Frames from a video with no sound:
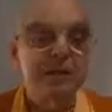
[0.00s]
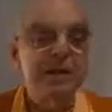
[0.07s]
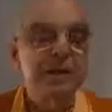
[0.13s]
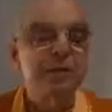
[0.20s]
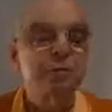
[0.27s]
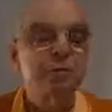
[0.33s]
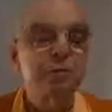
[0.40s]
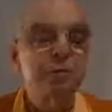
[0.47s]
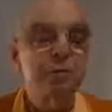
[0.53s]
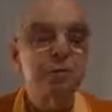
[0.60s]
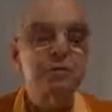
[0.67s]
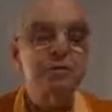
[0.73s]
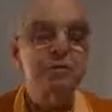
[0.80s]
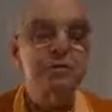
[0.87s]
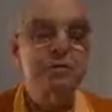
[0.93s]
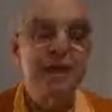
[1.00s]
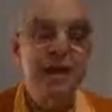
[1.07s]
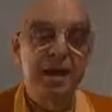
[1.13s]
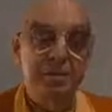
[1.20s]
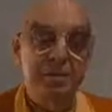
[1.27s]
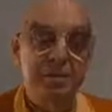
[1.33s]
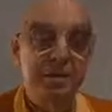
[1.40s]
easy to
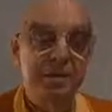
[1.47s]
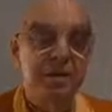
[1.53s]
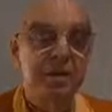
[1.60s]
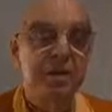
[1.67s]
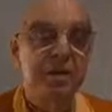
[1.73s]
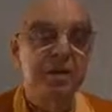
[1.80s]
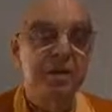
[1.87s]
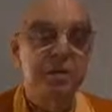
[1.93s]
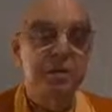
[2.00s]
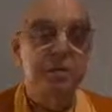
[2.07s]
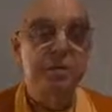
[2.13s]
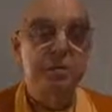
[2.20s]
understand if one